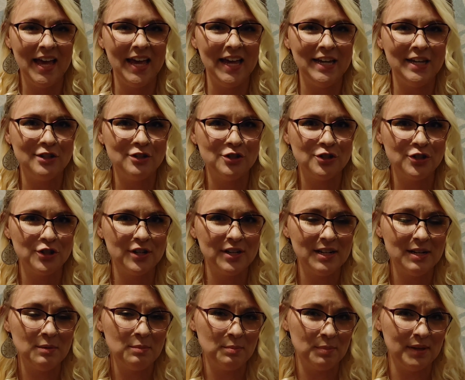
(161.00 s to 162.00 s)
It
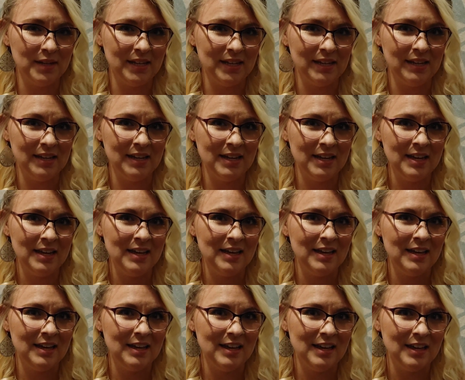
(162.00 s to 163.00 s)
shouldn't be
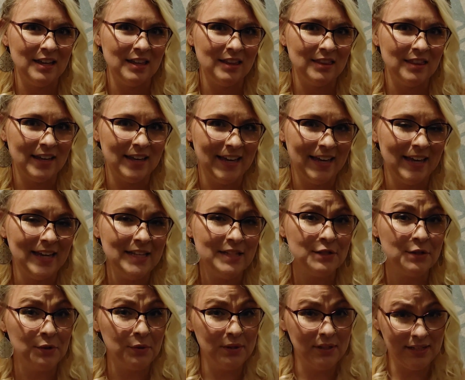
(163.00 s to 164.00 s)
the kids
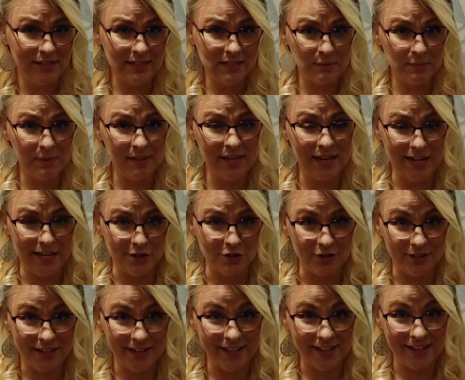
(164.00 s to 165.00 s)
who need to be
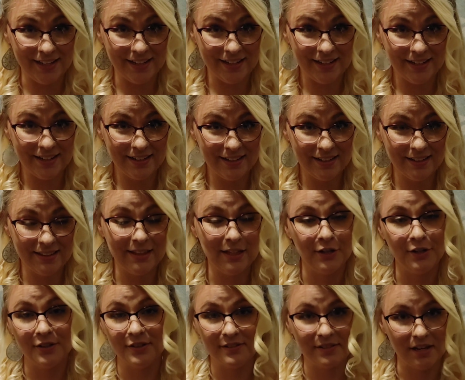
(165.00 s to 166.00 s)
educated that
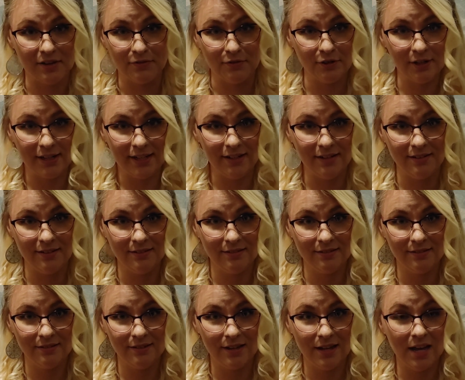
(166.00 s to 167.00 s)
are suffering.
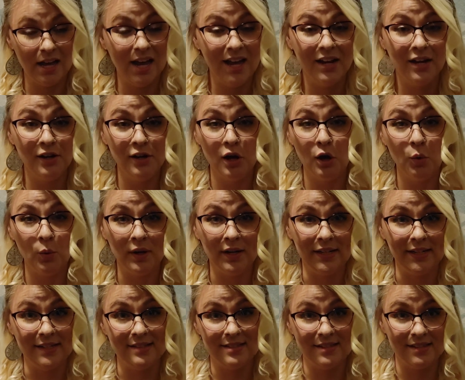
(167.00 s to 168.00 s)
No one
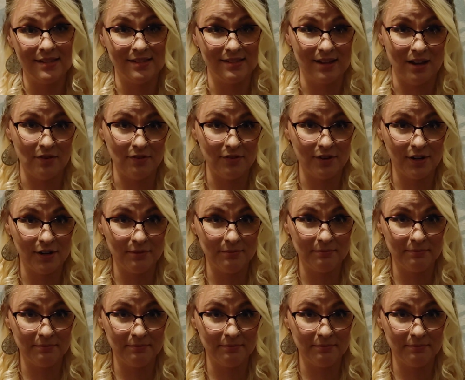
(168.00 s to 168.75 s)
needs to suffer.